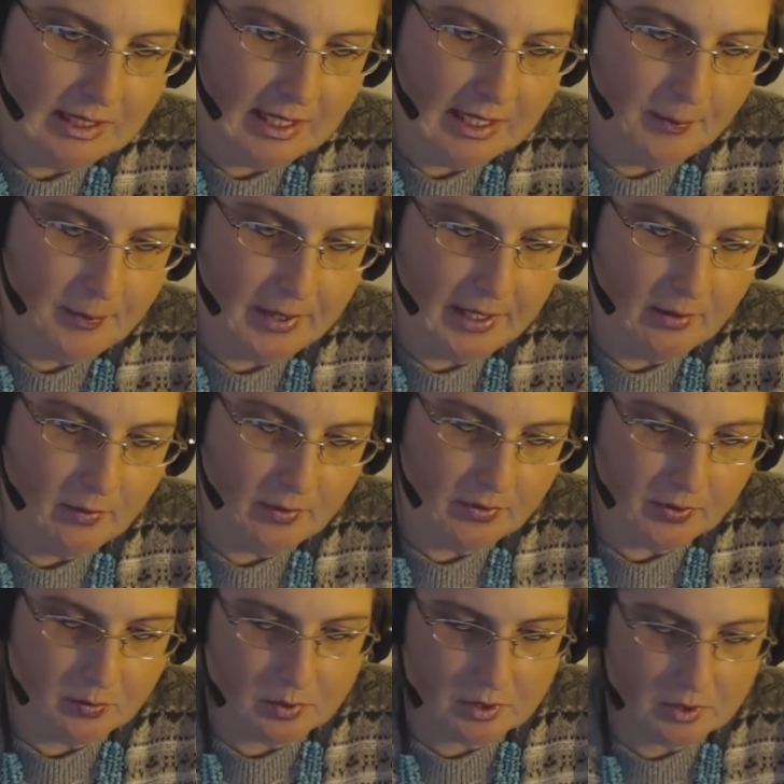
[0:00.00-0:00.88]
What's happening
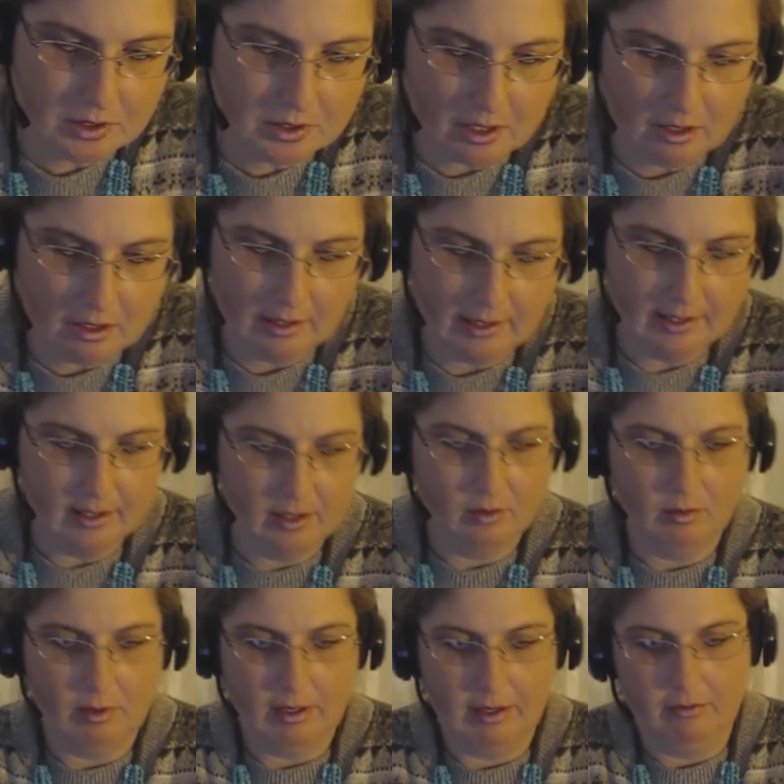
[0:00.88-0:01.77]
with the World card
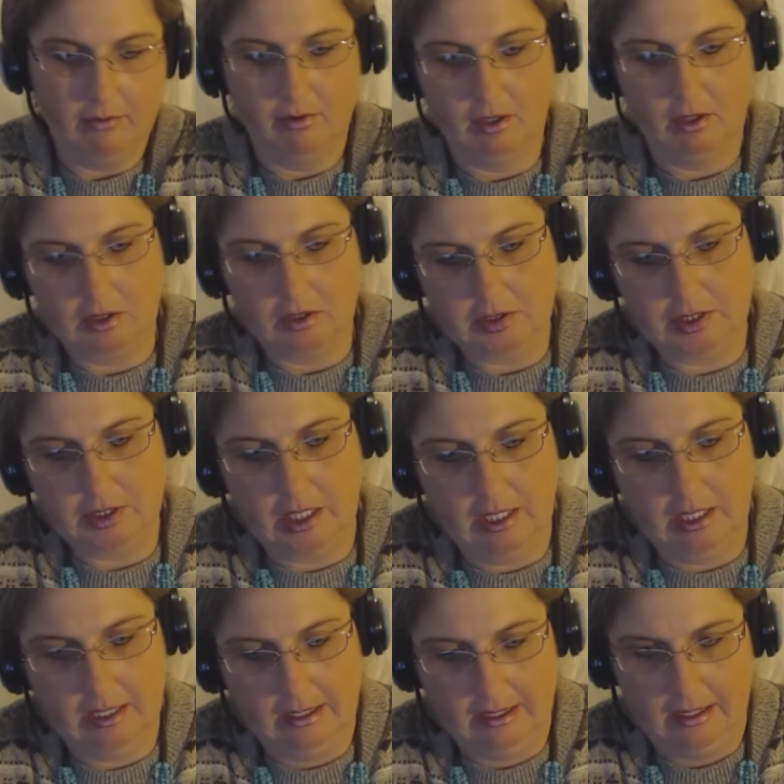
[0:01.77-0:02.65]
in
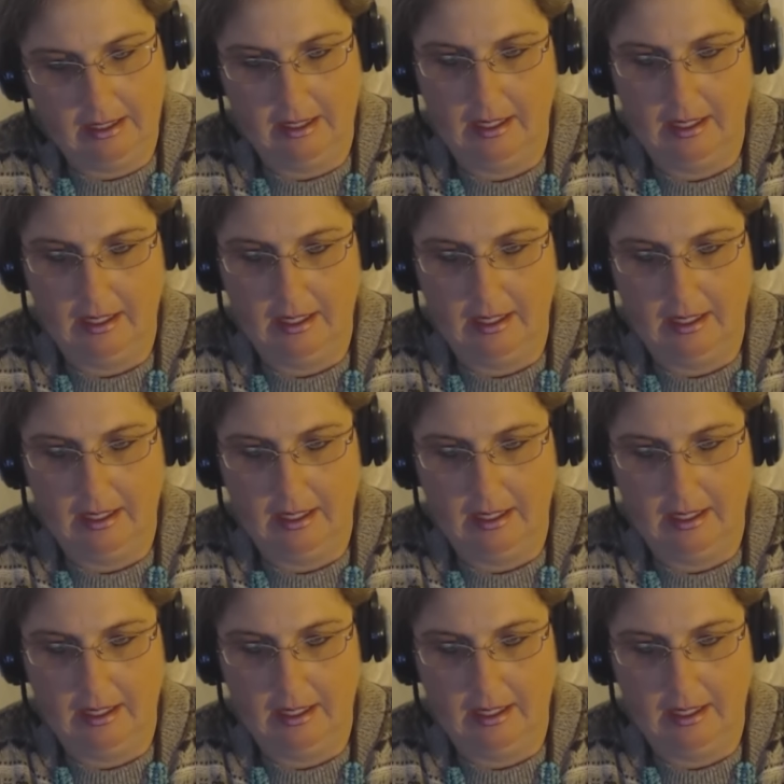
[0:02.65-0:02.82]
reverse?